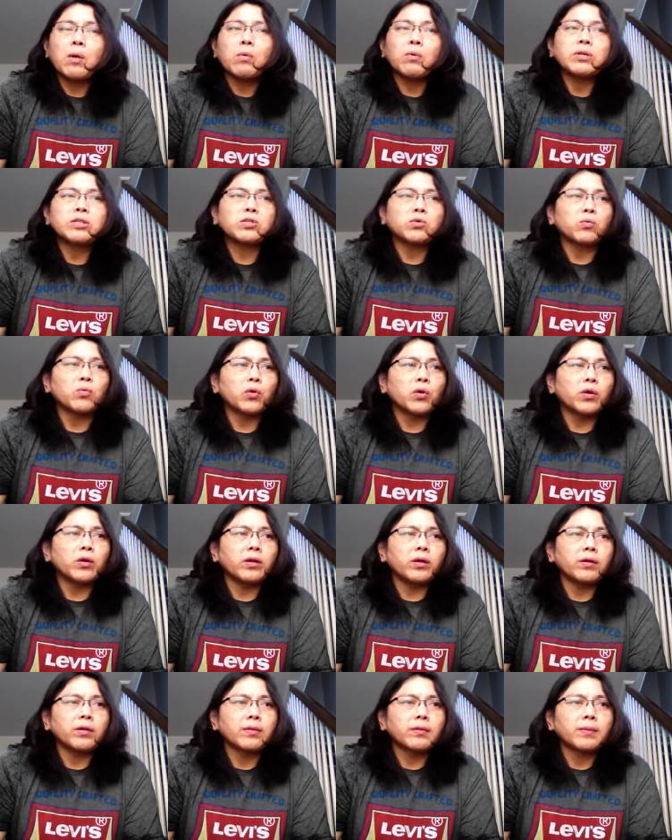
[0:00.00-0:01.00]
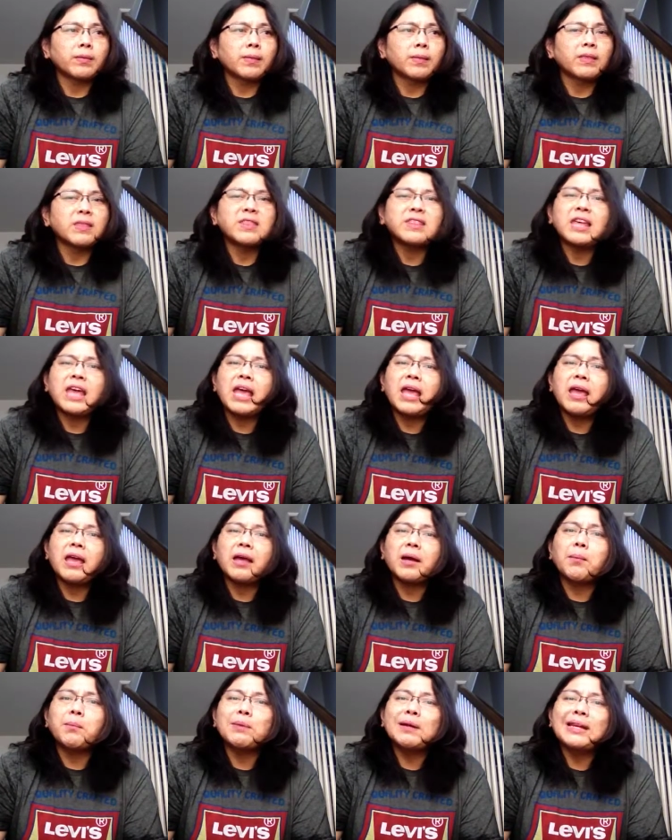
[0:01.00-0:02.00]
what's the word? They
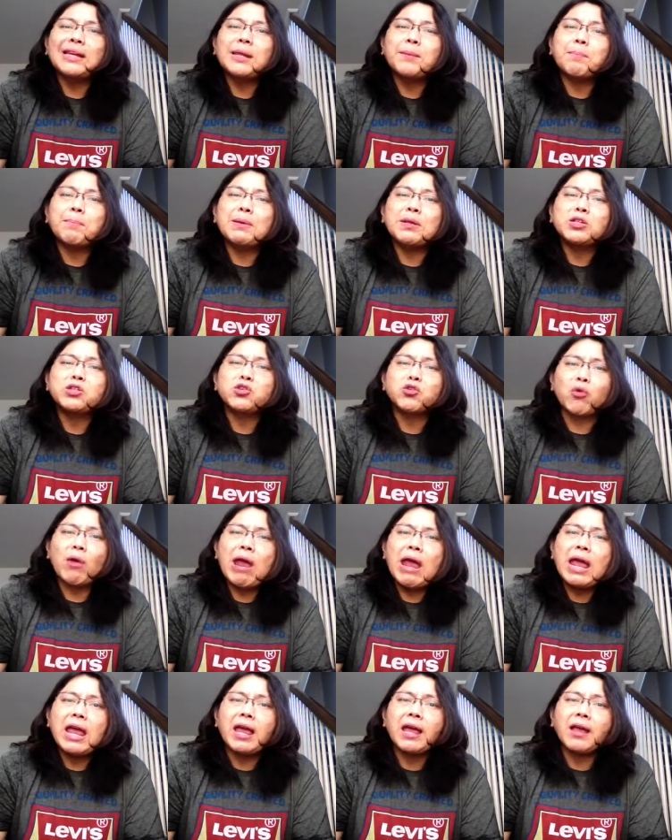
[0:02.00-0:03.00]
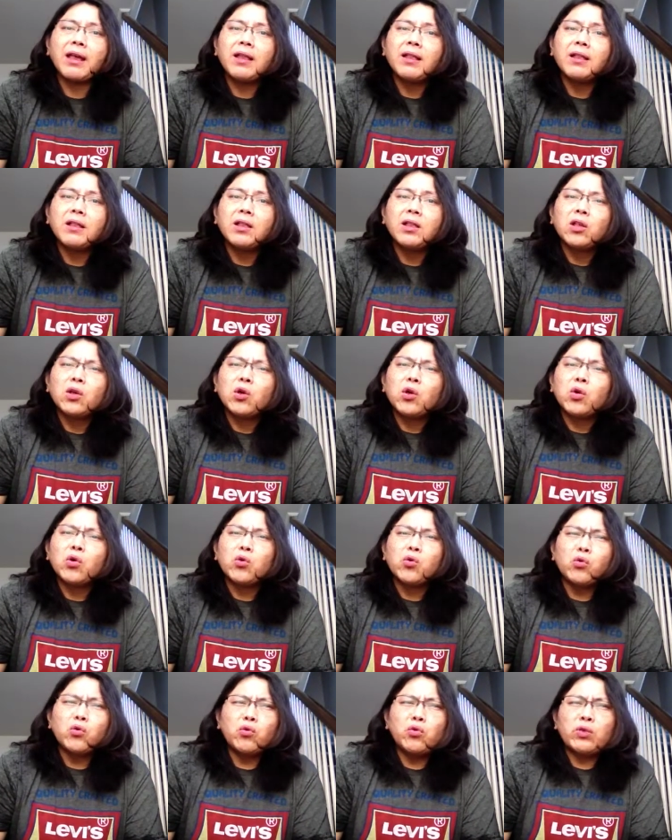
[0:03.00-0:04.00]
completely betray
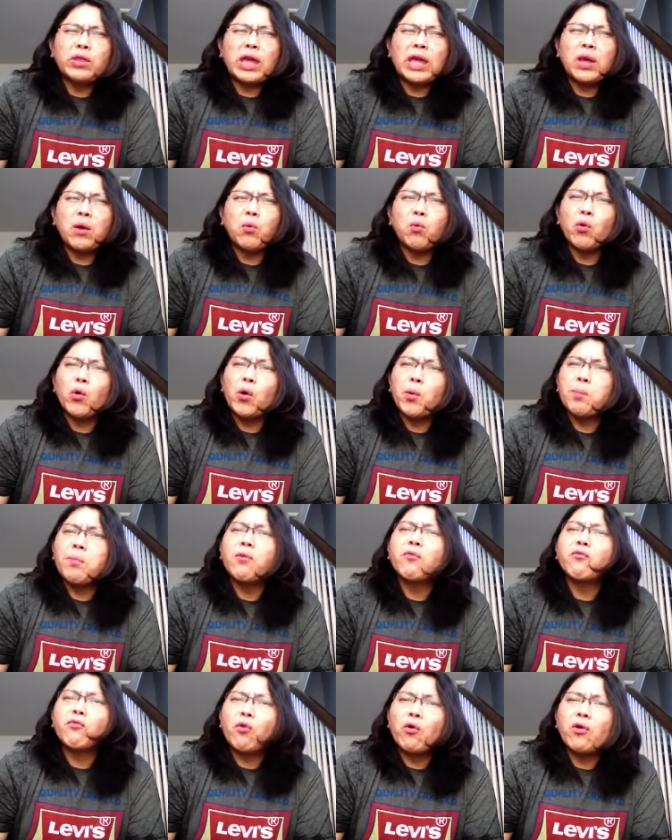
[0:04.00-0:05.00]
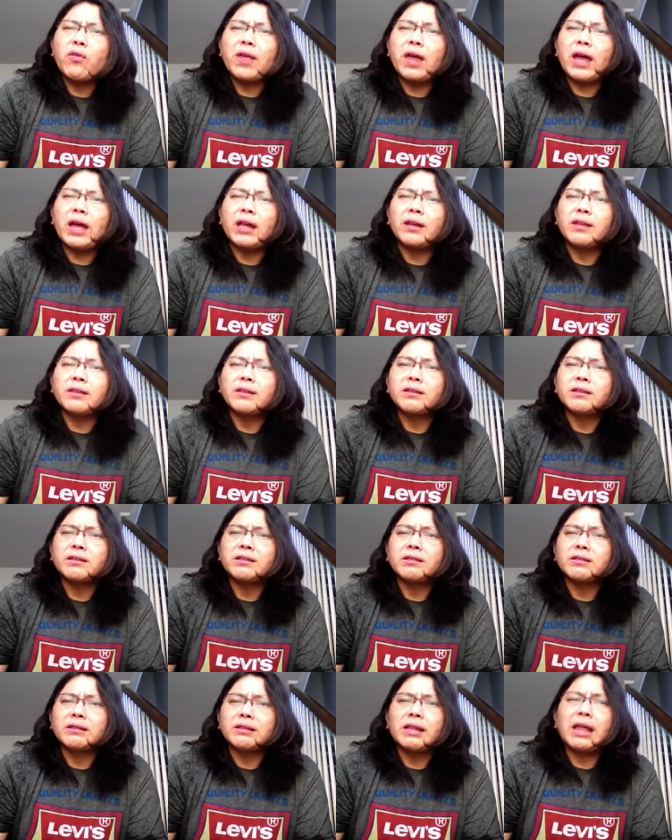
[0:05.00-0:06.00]
who they were before that.
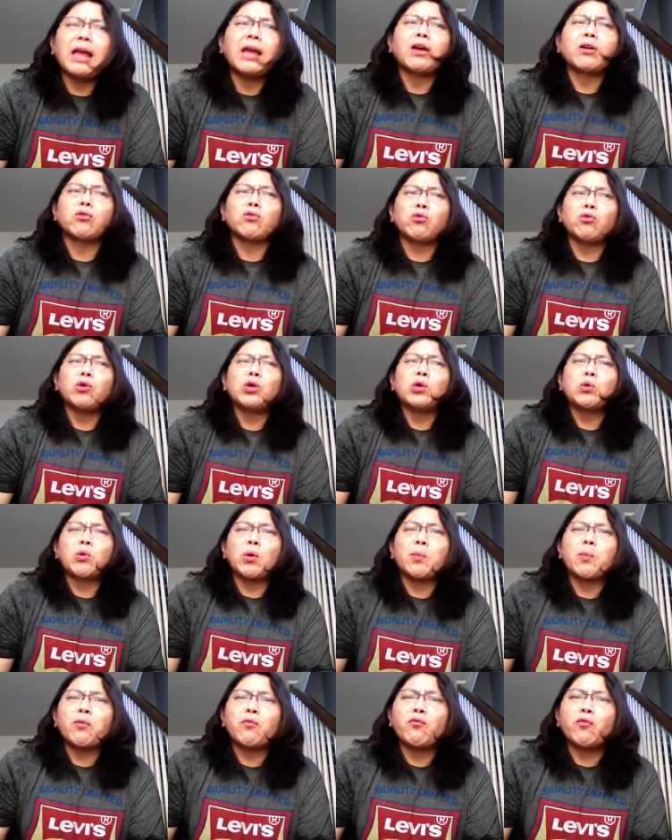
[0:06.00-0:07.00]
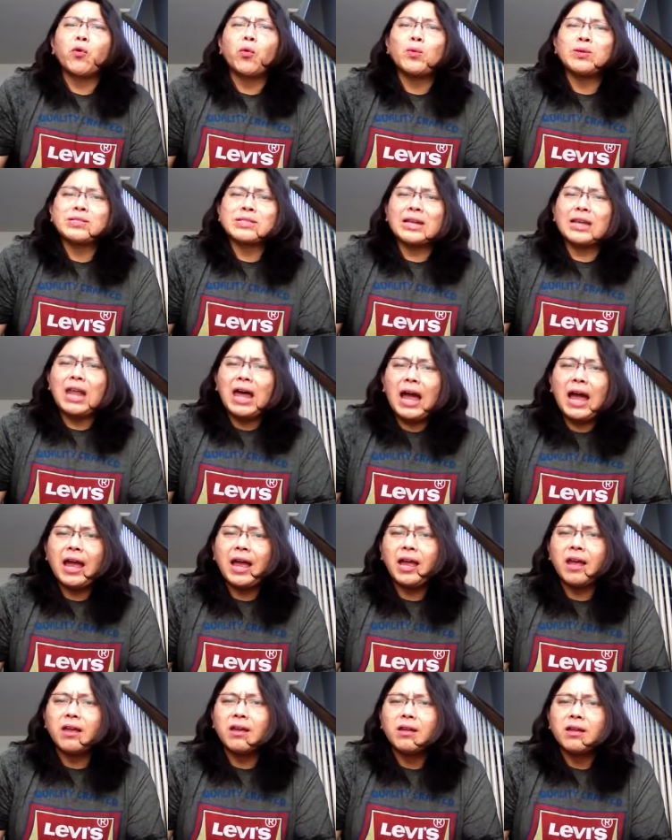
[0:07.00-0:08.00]
Like, who you were before was a
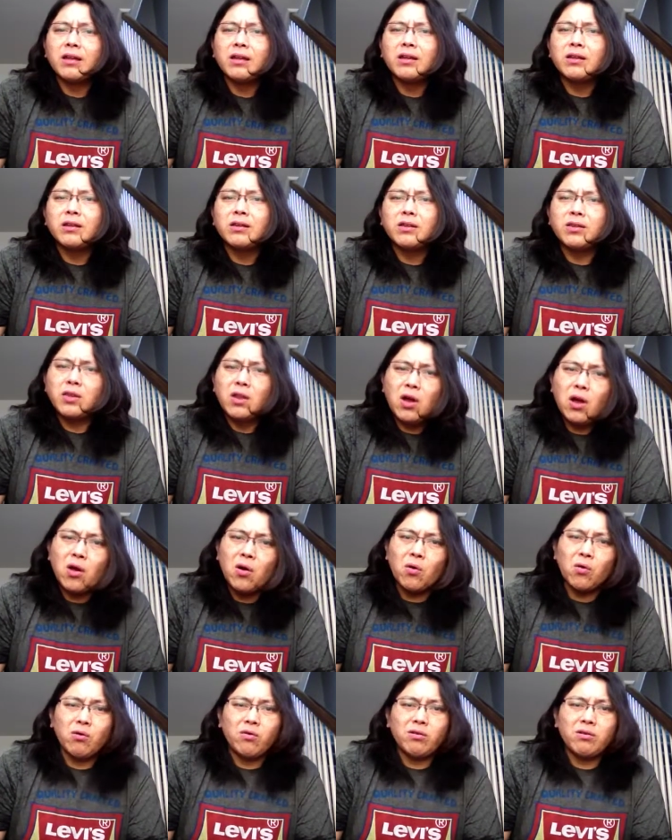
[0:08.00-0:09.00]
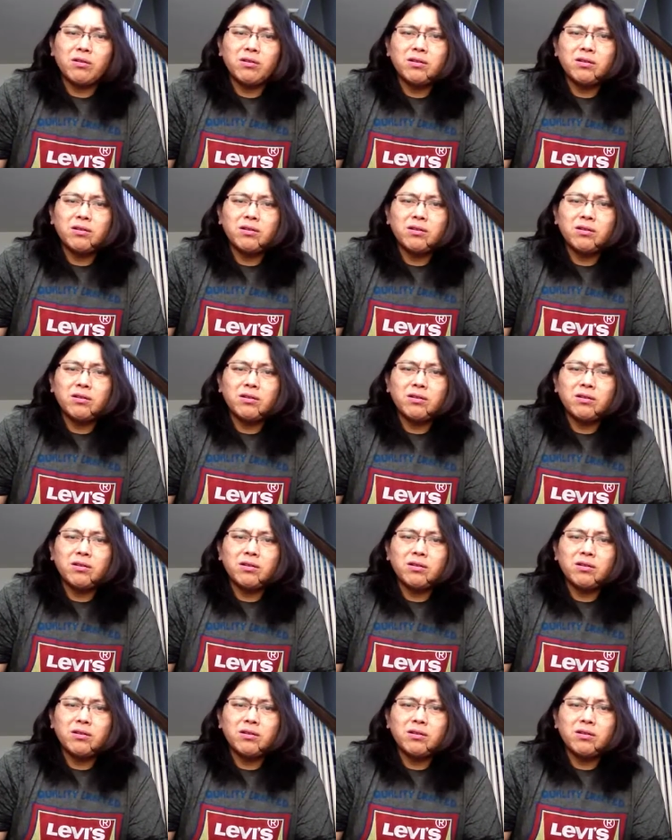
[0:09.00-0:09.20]
lie. No.